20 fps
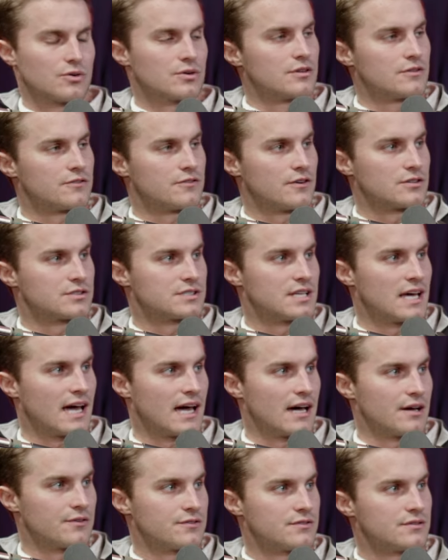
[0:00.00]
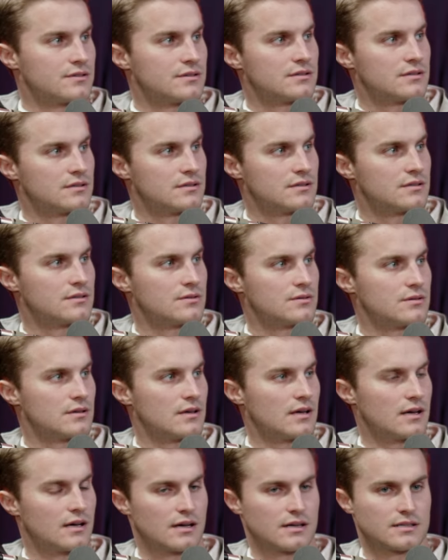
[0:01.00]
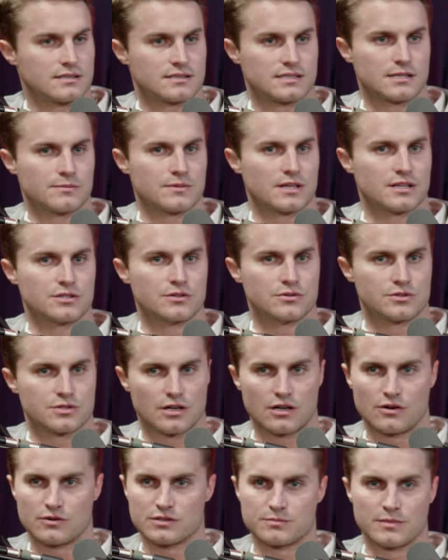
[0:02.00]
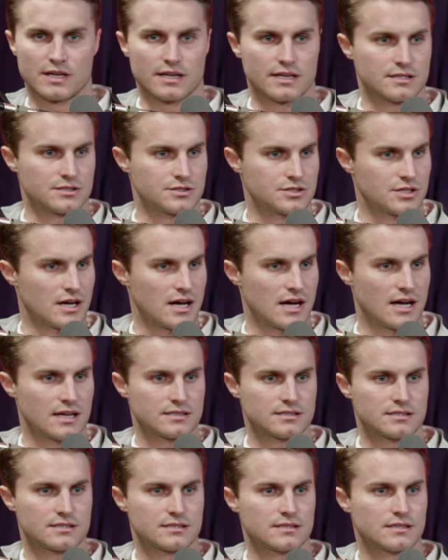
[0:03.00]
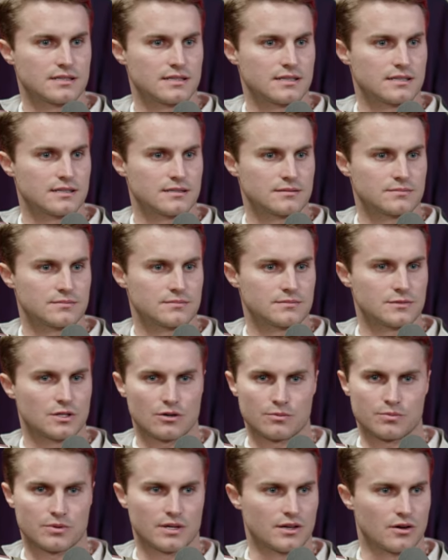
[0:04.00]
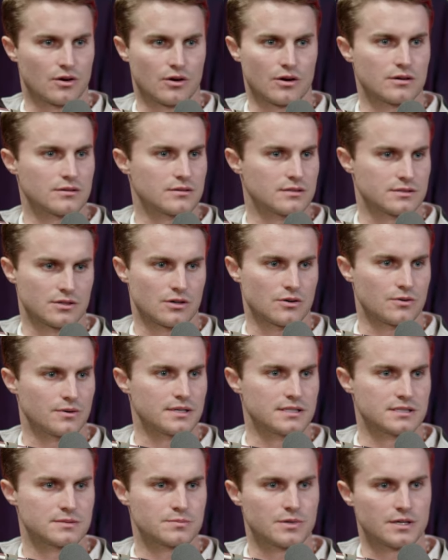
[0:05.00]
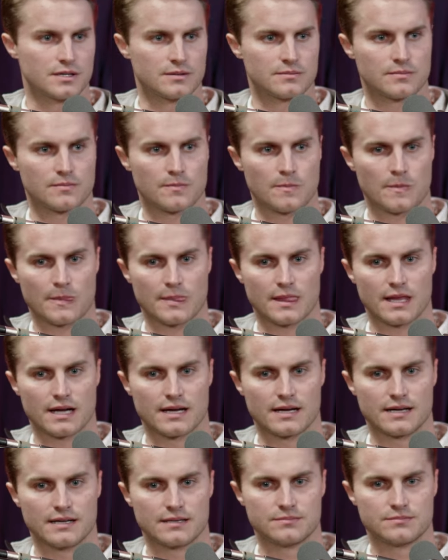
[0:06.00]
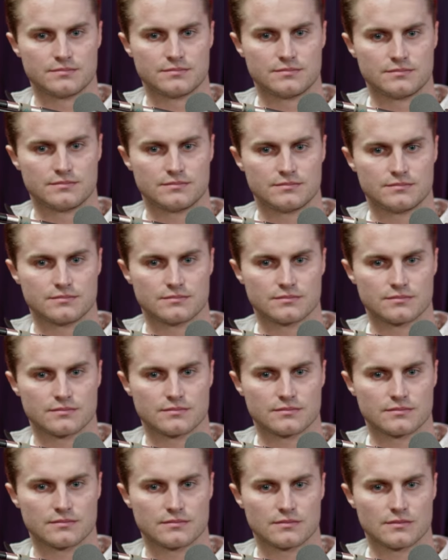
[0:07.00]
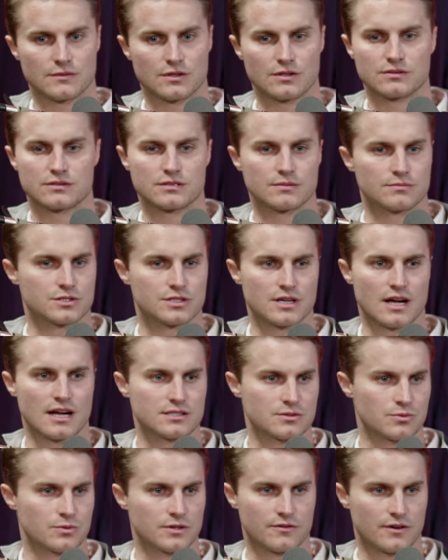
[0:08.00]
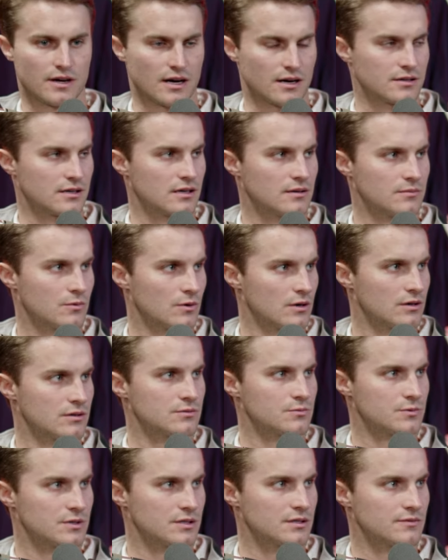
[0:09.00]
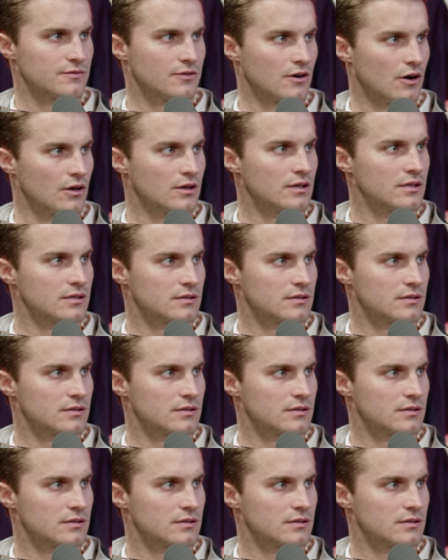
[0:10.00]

in the first half. Mm-hmm. It seemed like Utah was making shots. Y'all were playing hard, as always, but some shots we fired up weren't really falling.